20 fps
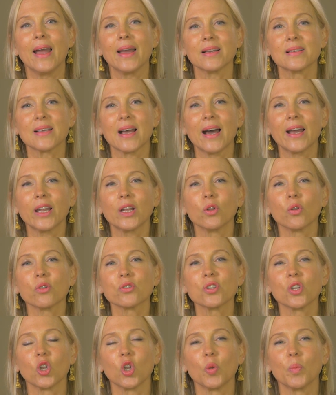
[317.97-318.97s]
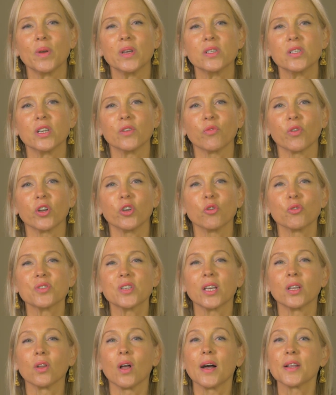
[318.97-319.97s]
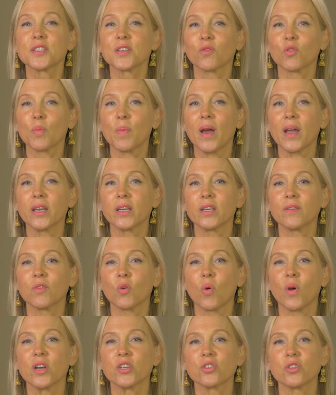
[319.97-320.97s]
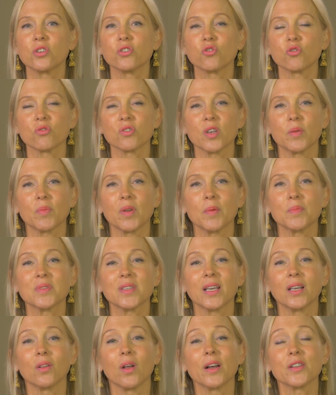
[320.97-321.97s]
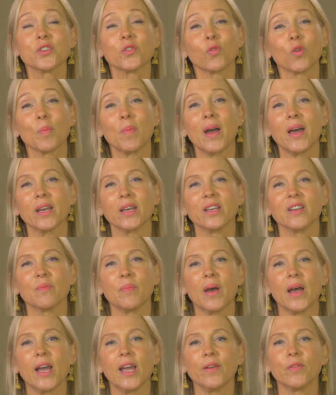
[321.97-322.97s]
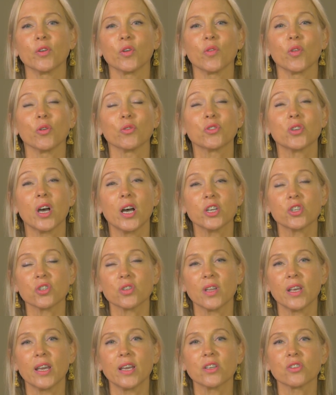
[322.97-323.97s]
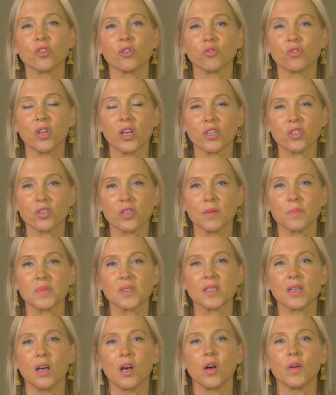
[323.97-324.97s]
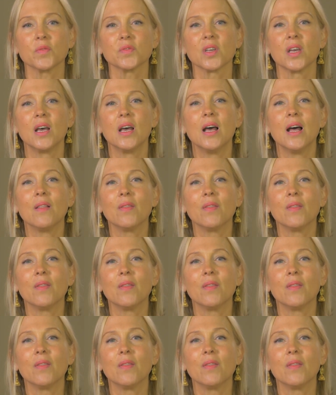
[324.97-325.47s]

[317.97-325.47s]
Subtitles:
Anxiety looks a little bit different. You'll see lots of repetitive questions. You'll sometimes see lots of repetitive behavior. They'll touch things, they'll touch themselves.